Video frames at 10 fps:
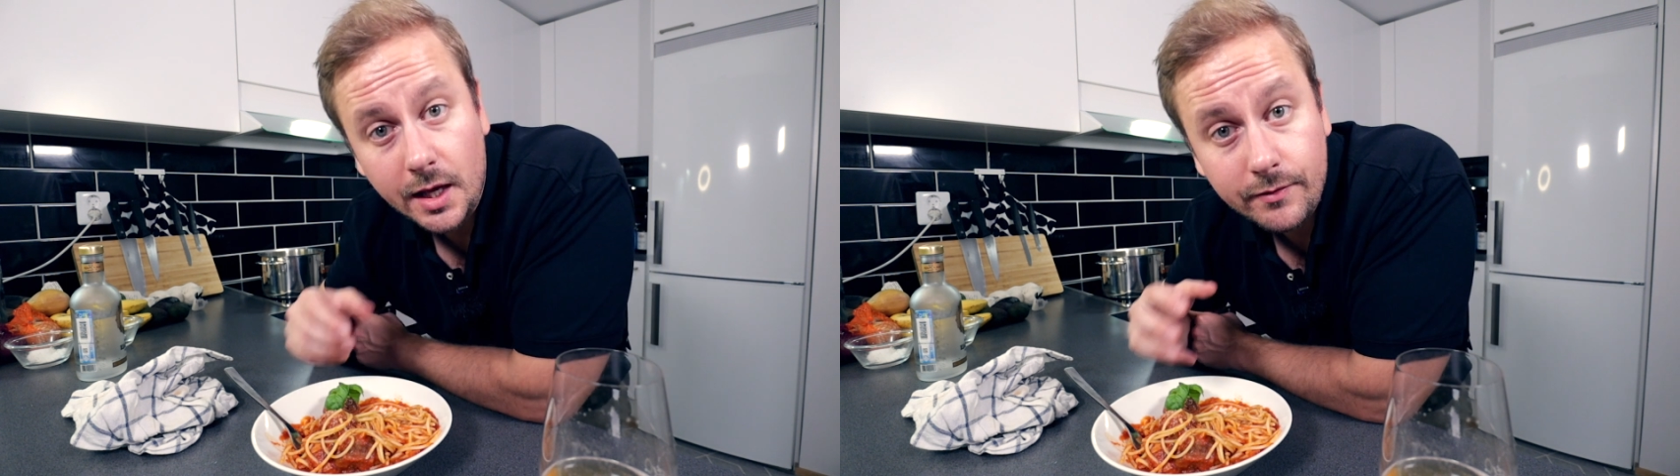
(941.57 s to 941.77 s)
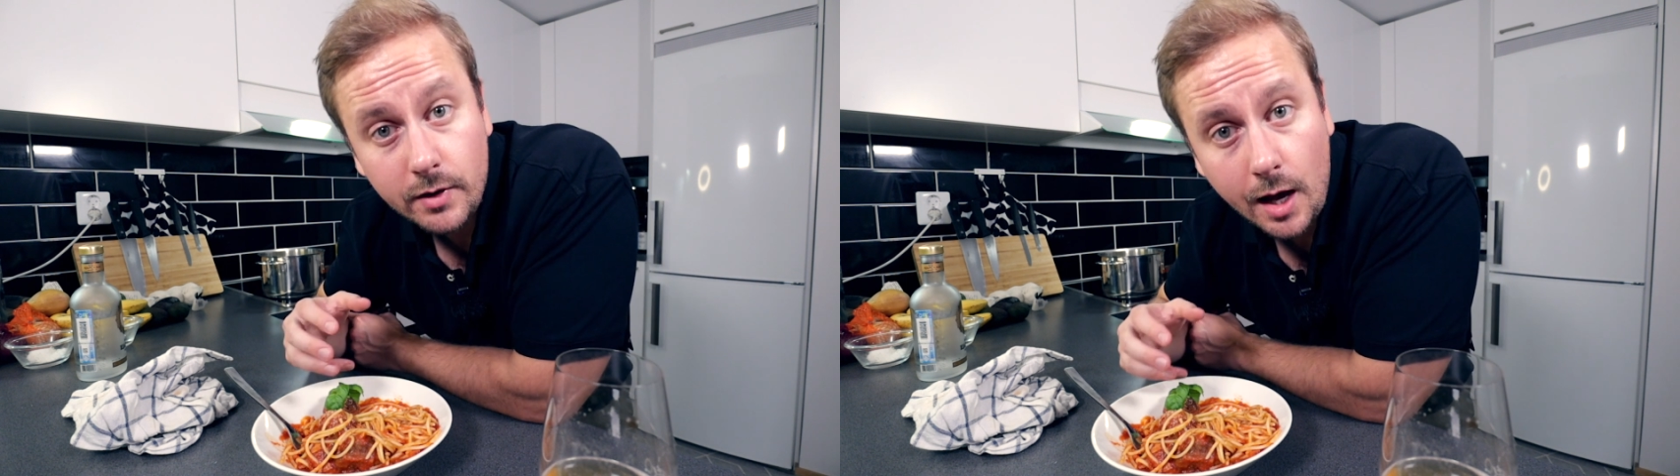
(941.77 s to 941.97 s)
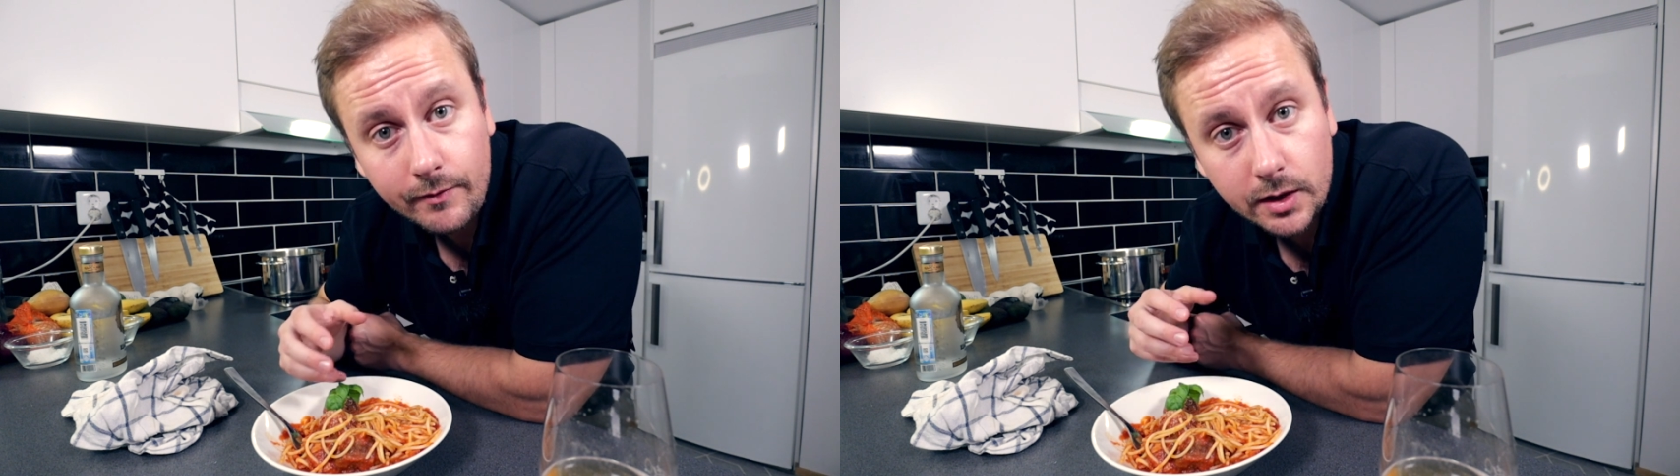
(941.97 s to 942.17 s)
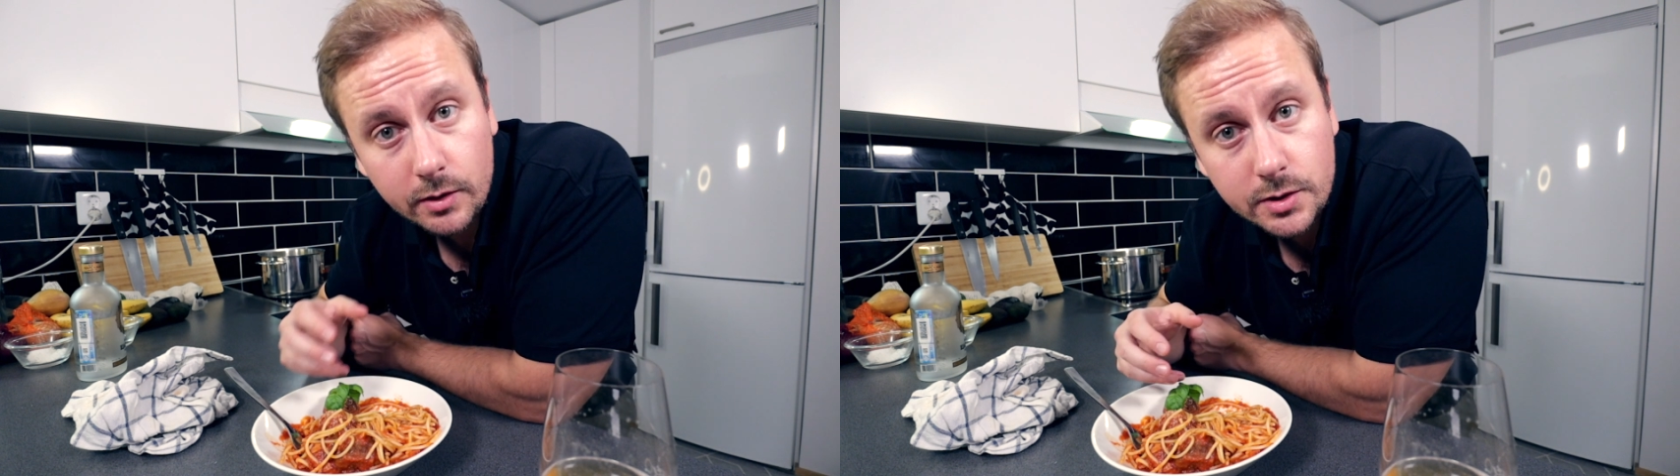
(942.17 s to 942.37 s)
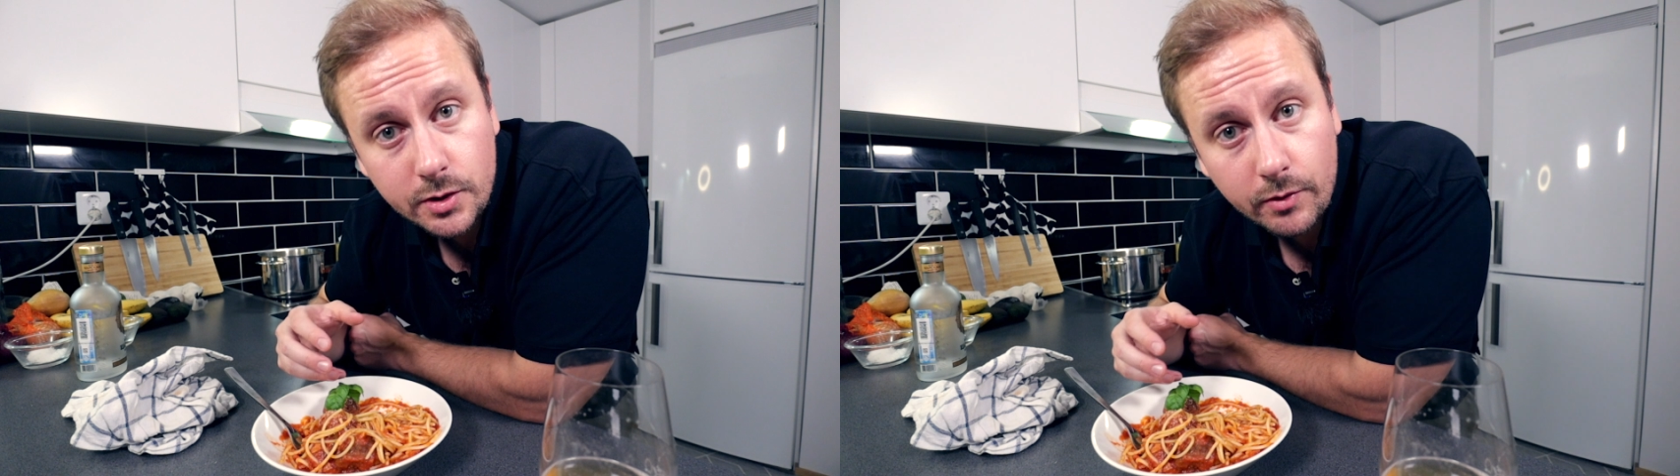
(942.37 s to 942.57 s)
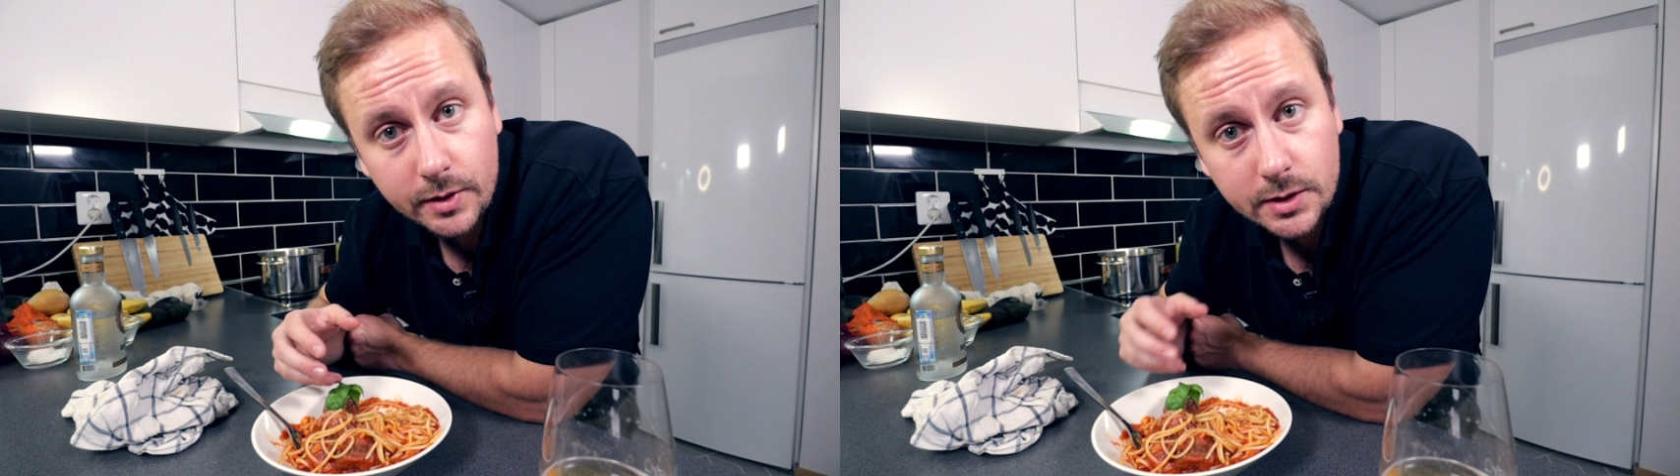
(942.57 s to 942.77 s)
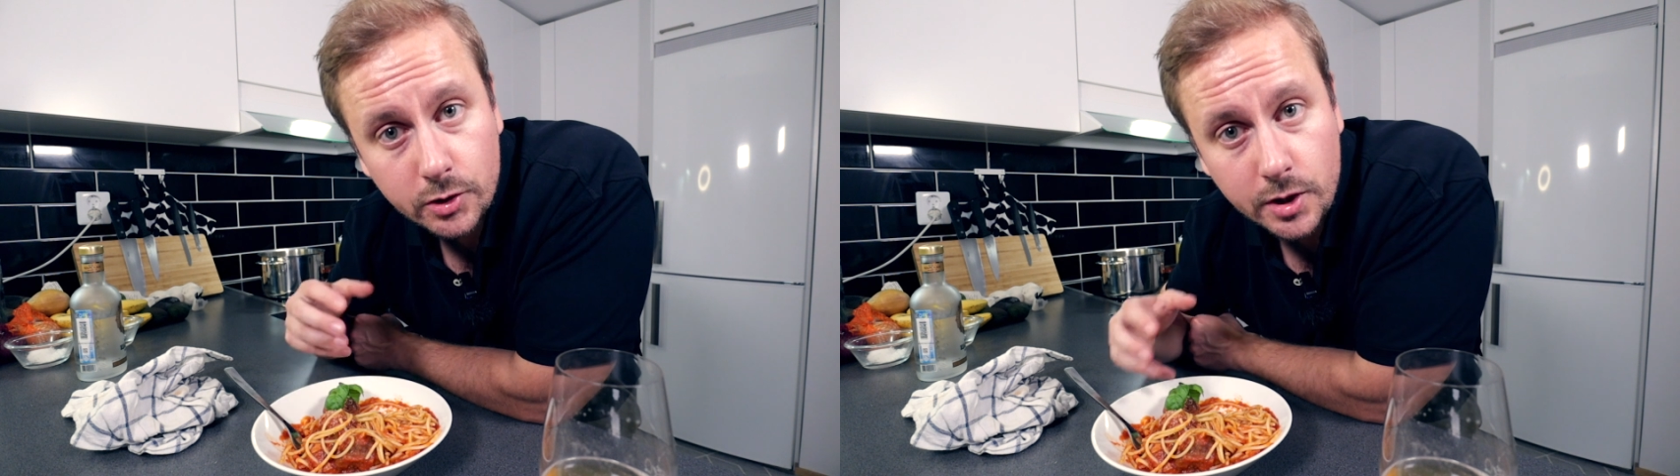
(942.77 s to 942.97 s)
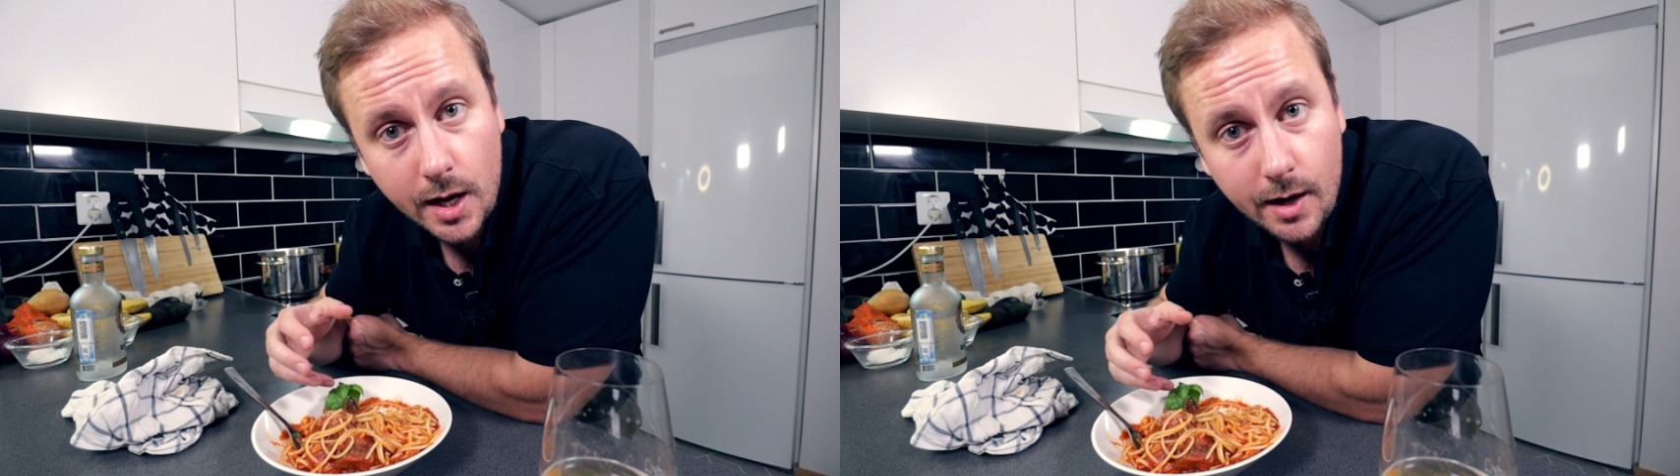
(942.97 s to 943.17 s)
If you have any good stories
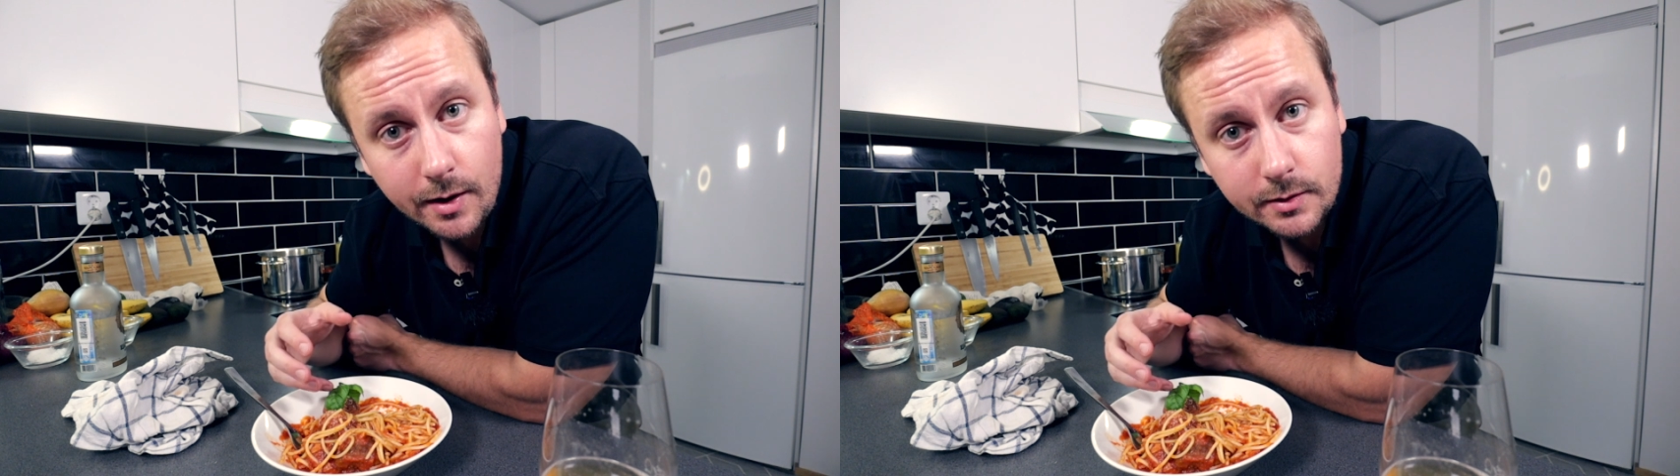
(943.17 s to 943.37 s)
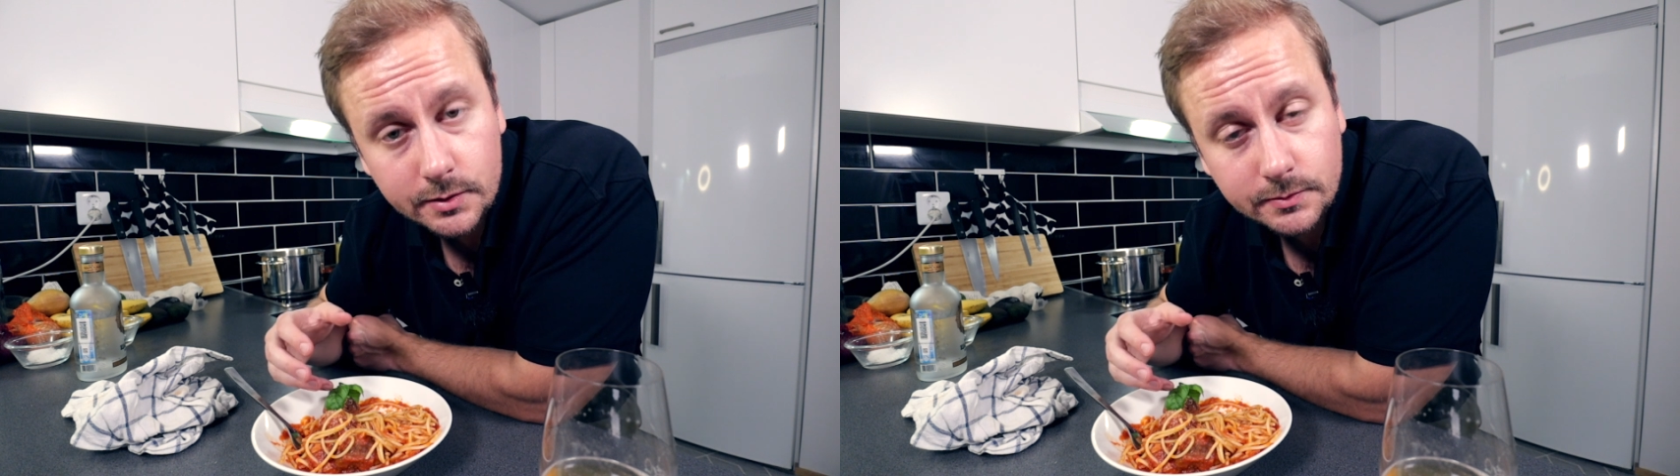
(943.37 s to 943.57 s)
to share,